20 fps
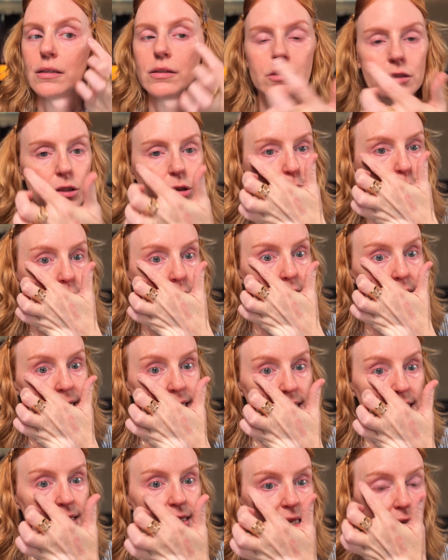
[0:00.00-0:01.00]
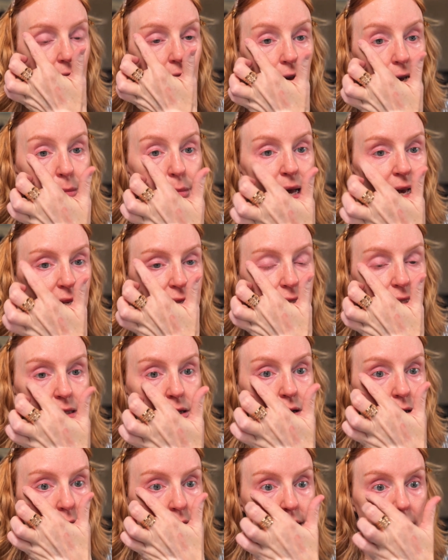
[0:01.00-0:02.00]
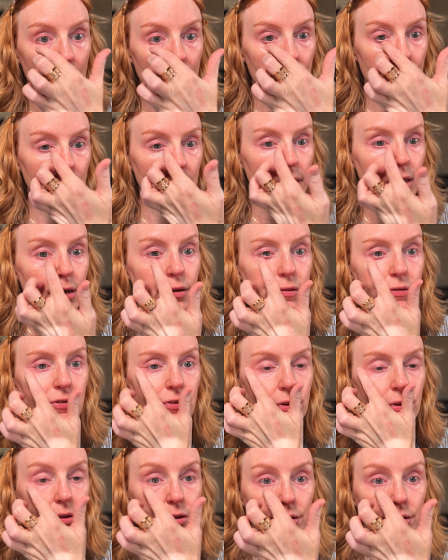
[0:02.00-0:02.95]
to place the eye masks on top of.